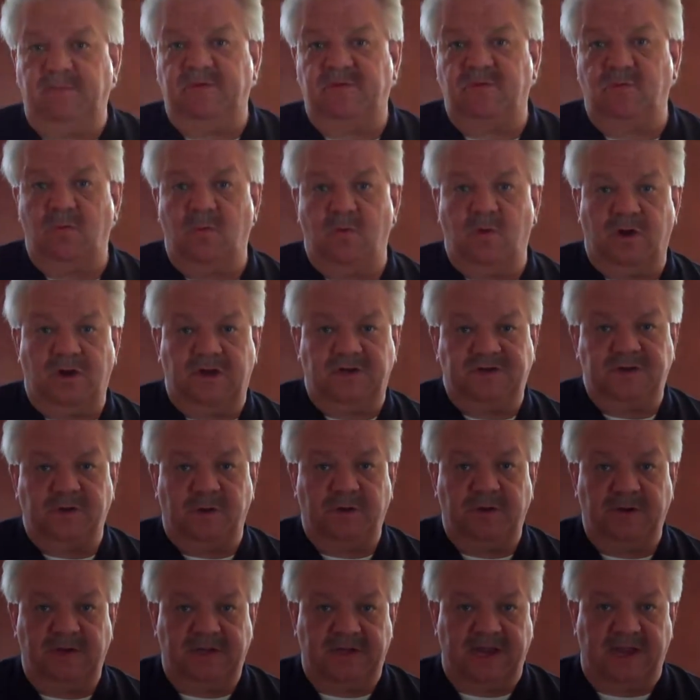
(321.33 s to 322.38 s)
we want to turn
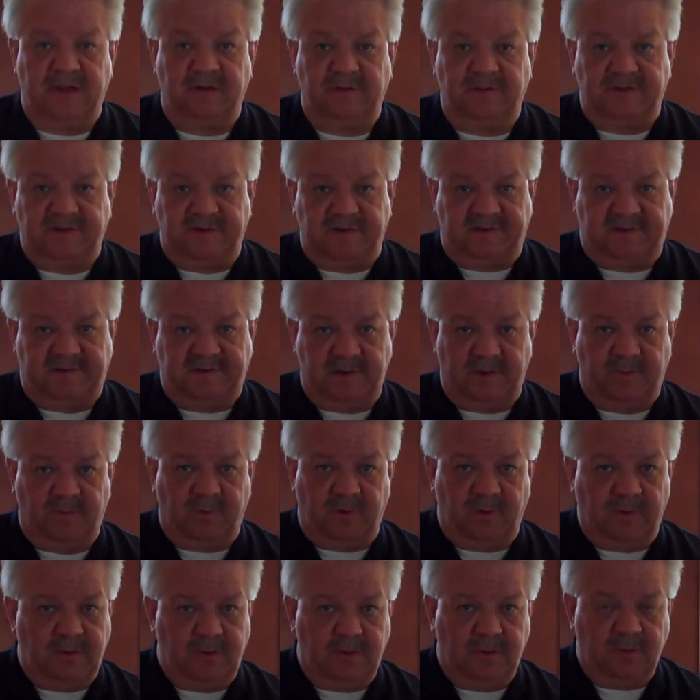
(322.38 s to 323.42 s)
it down to simmer.
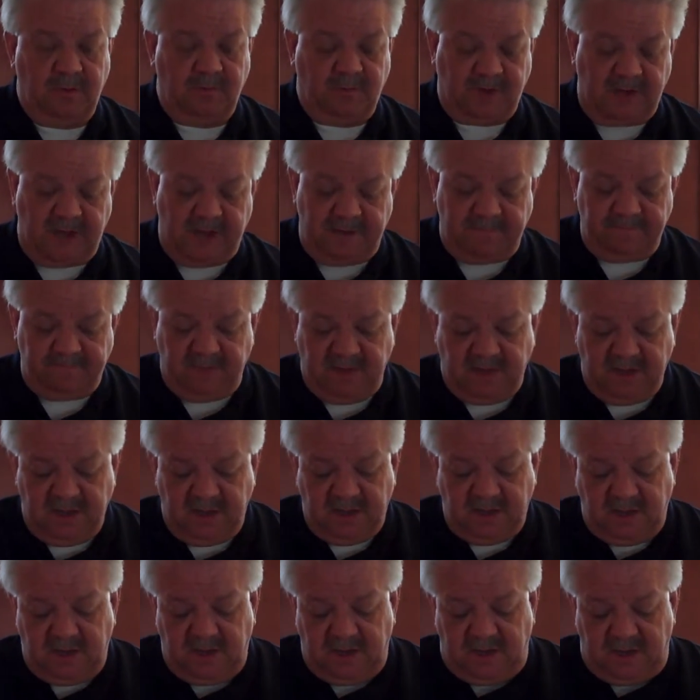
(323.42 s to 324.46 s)
Okay.
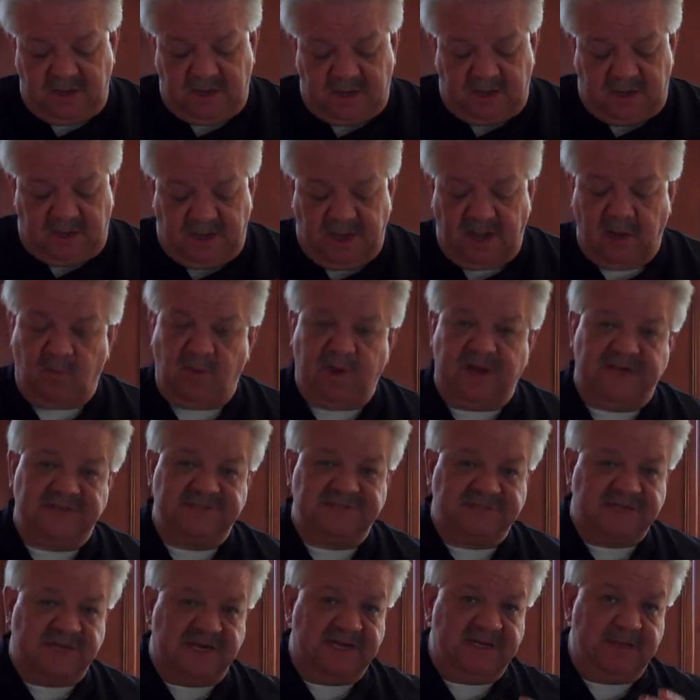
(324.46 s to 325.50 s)
Now, when I
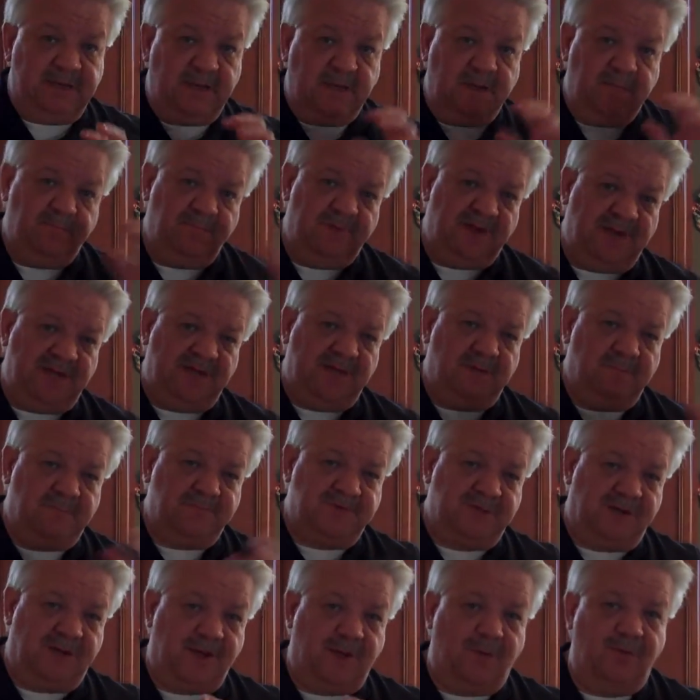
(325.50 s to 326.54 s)
say medium
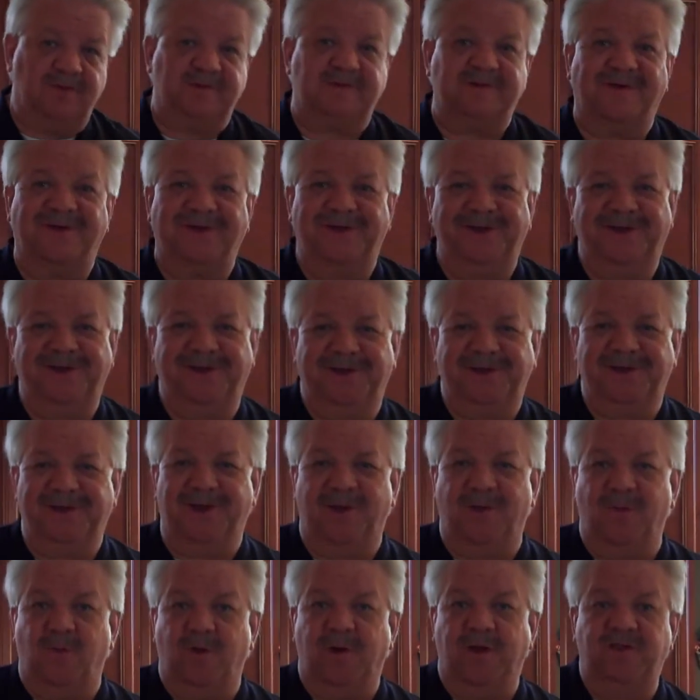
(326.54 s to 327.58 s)
to low is all you need to know.
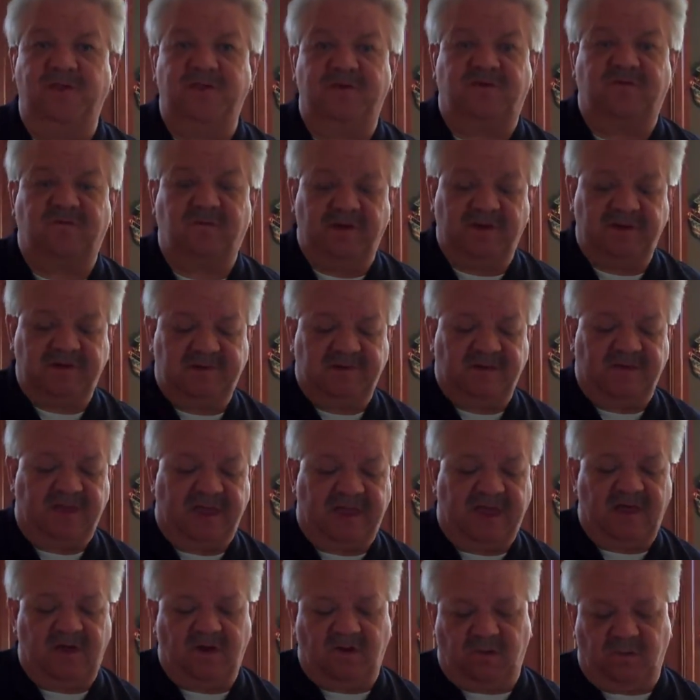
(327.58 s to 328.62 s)
One of the tricks of
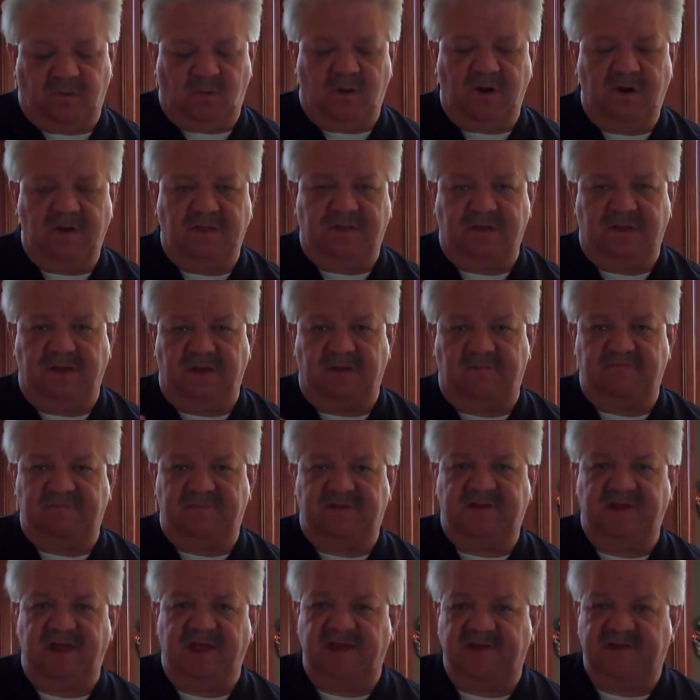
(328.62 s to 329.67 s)
that, or one of the
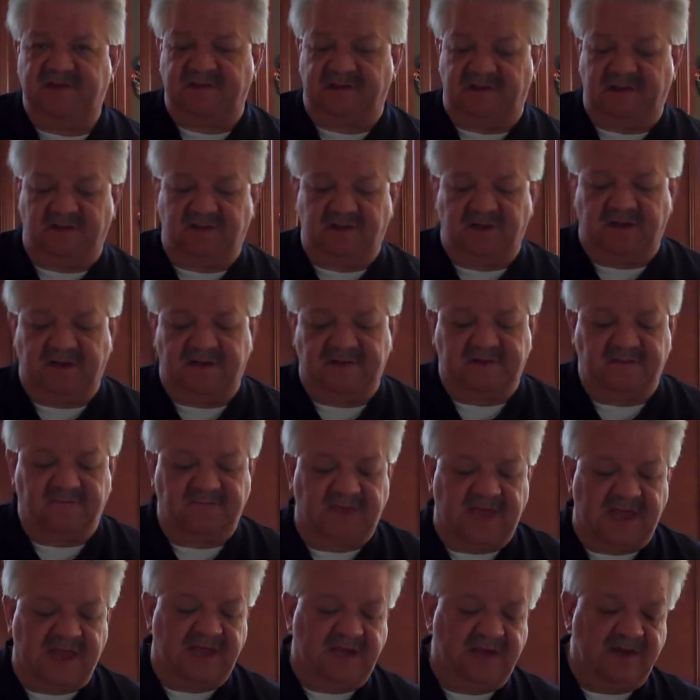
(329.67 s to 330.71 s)
testing things of
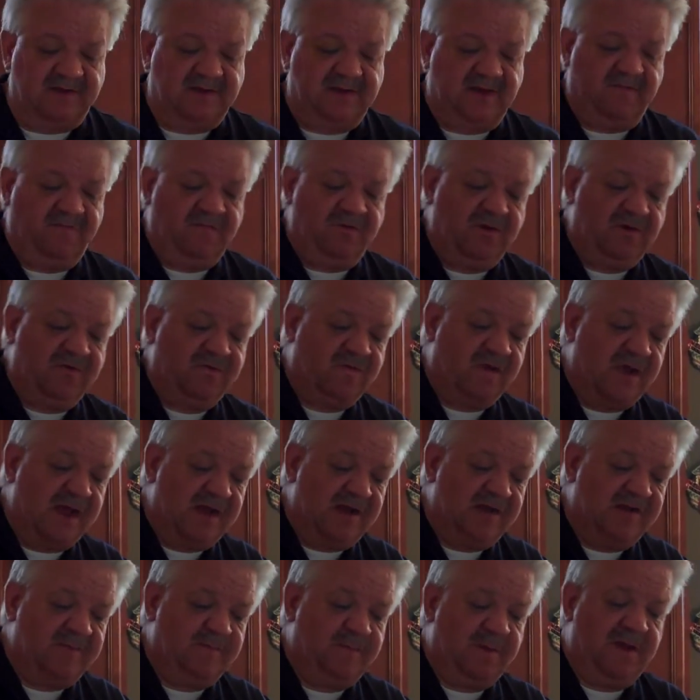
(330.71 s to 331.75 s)
that, is if you try to
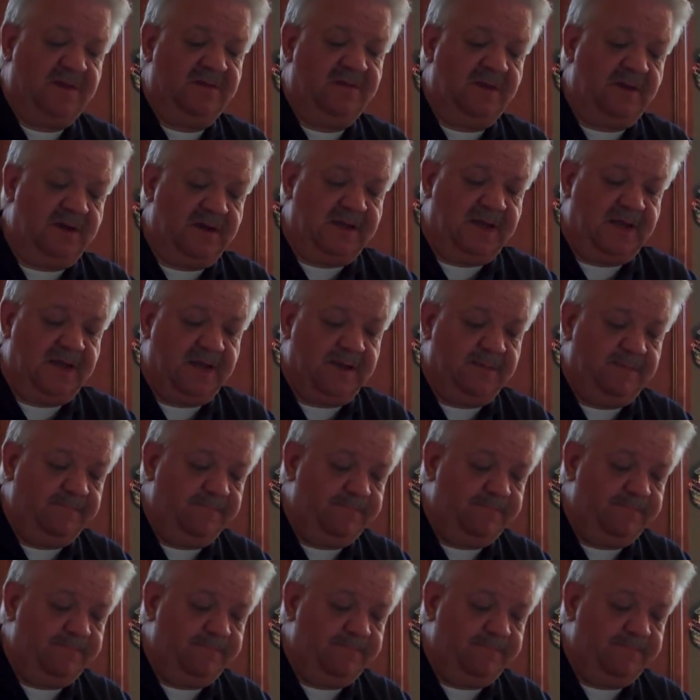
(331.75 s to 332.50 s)
spin the lid